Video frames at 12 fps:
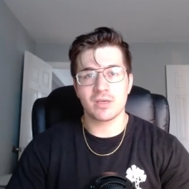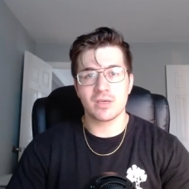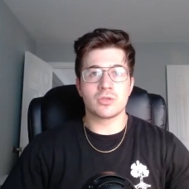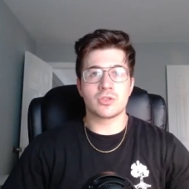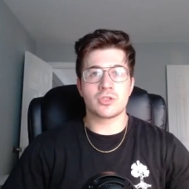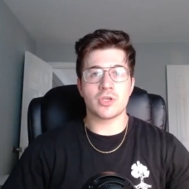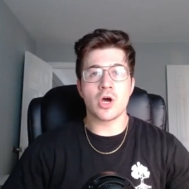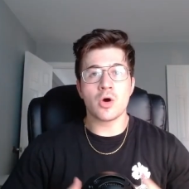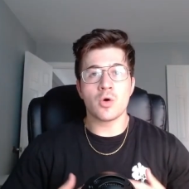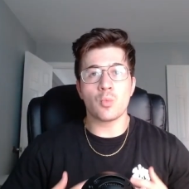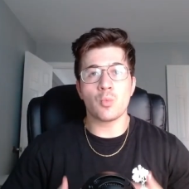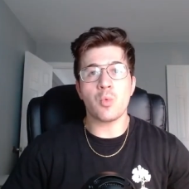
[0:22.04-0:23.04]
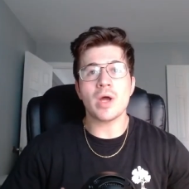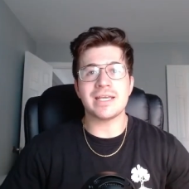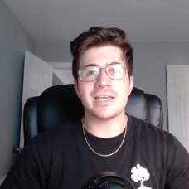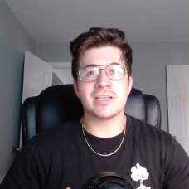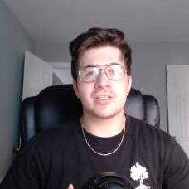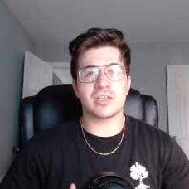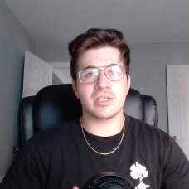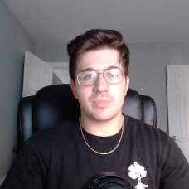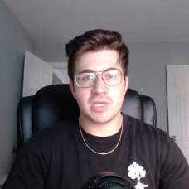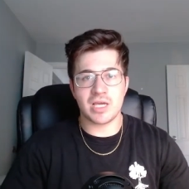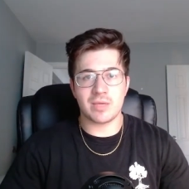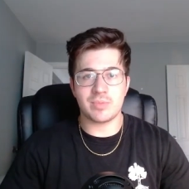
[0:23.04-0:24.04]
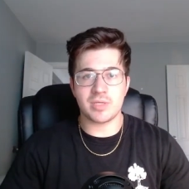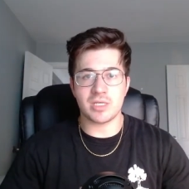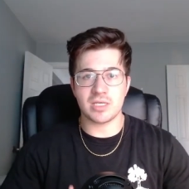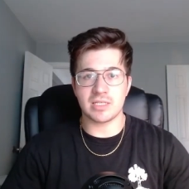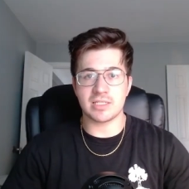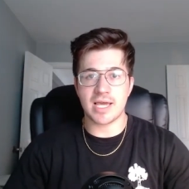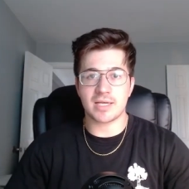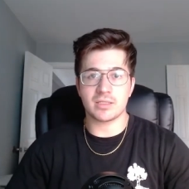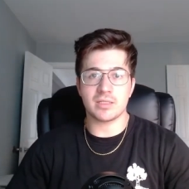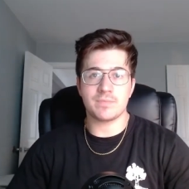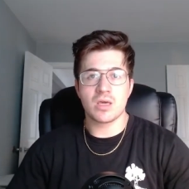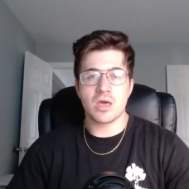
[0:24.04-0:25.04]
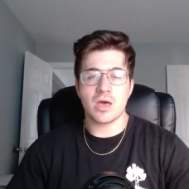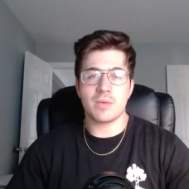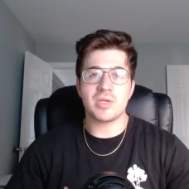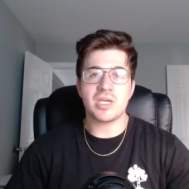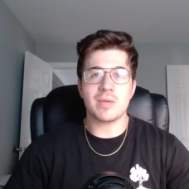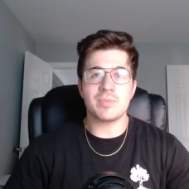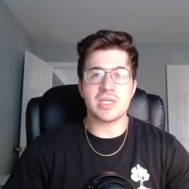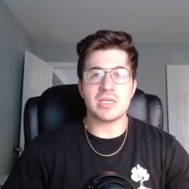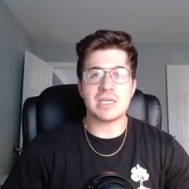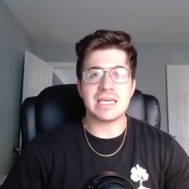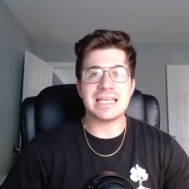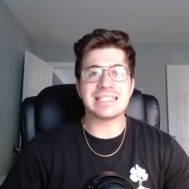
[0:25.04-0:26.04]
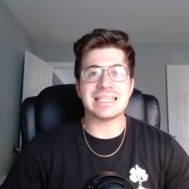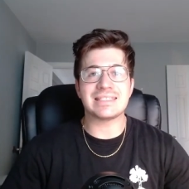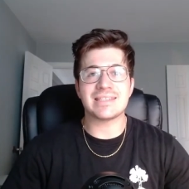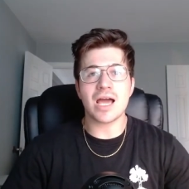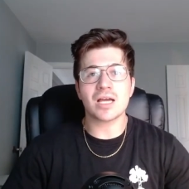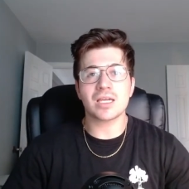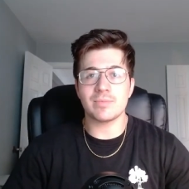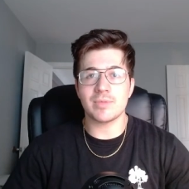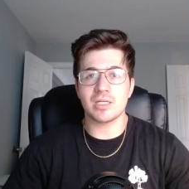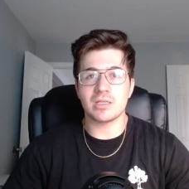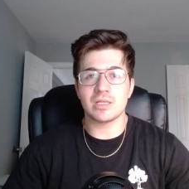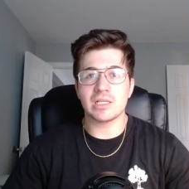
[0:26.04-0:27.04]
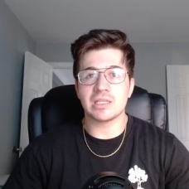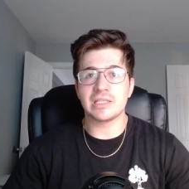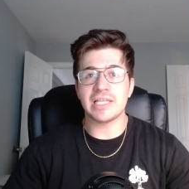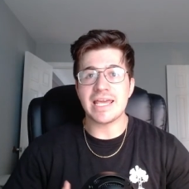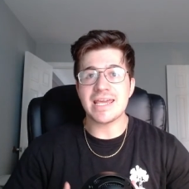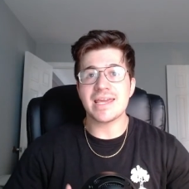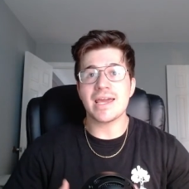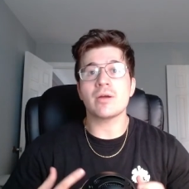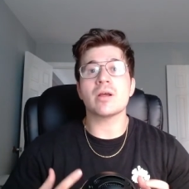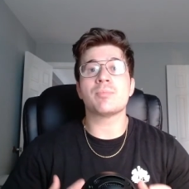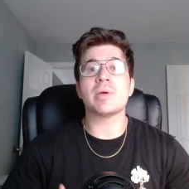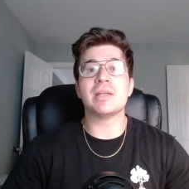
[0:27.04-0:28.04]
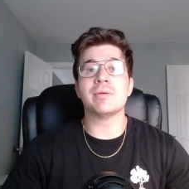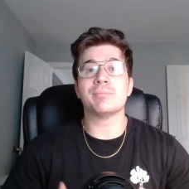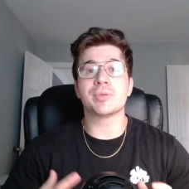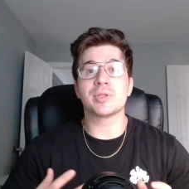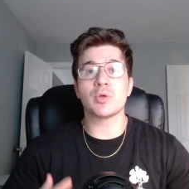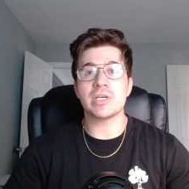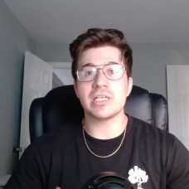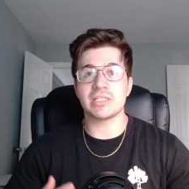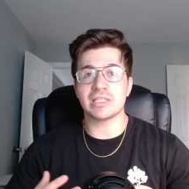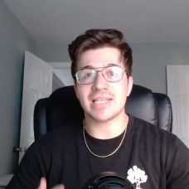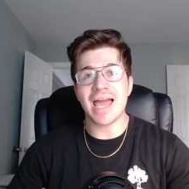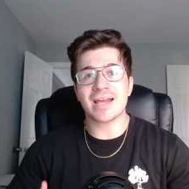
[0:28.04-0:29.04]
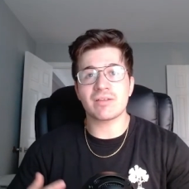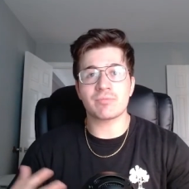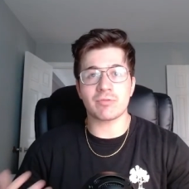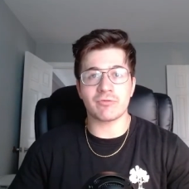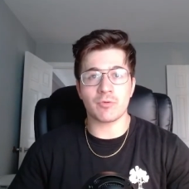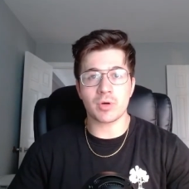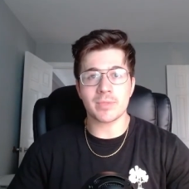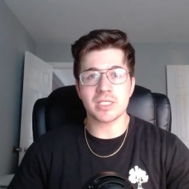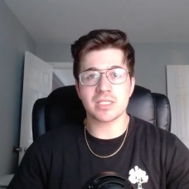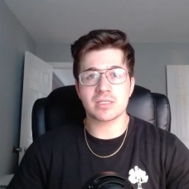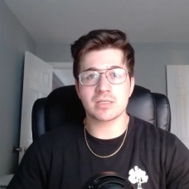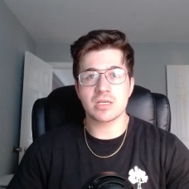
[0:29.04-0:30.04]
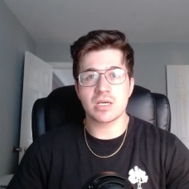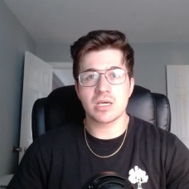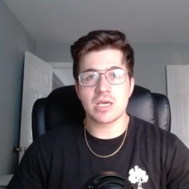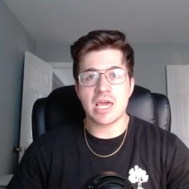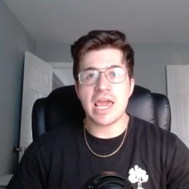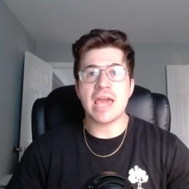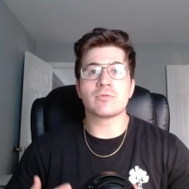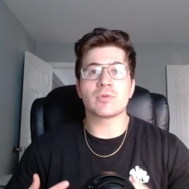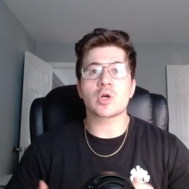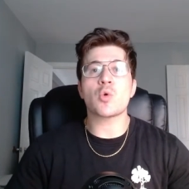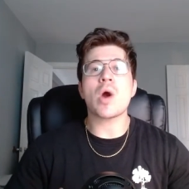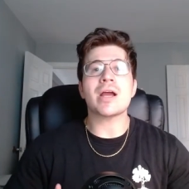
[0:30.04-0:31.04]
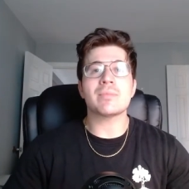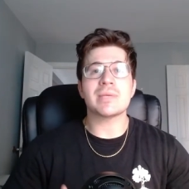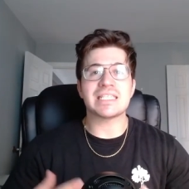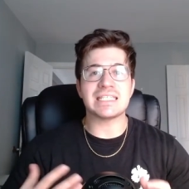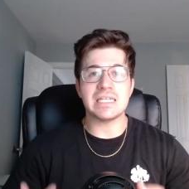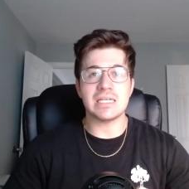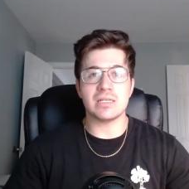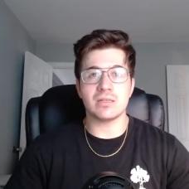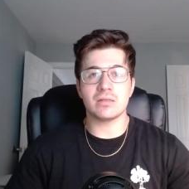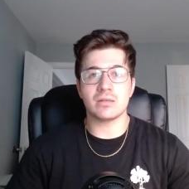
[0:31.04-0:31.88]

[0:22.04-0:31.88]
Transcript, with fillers: So what is a PIP exactly? A PIP is a document laying out an employee's lack of performance and requirements needed